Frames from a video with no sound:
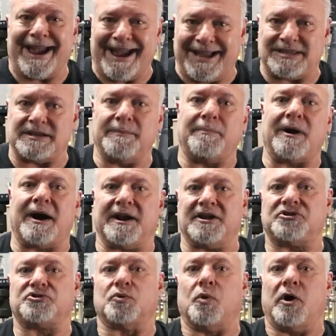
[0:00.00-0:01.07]

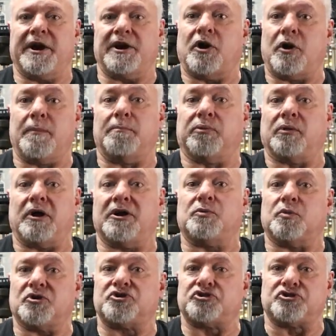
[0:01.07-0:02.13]
antibodies in her blood
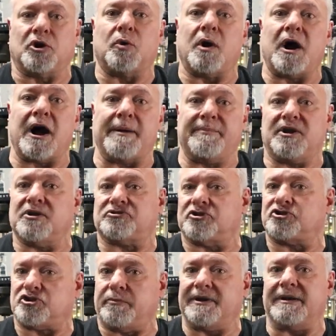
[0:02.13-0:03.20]
were so high because
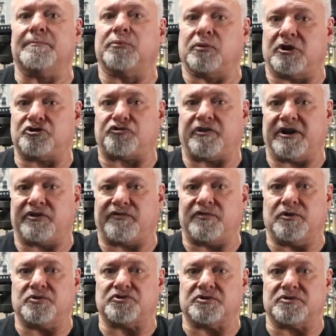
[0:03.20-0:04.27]
of so many blood
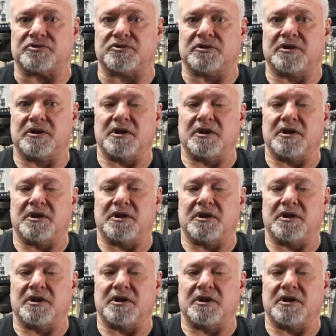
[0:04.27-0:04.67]
transfusions.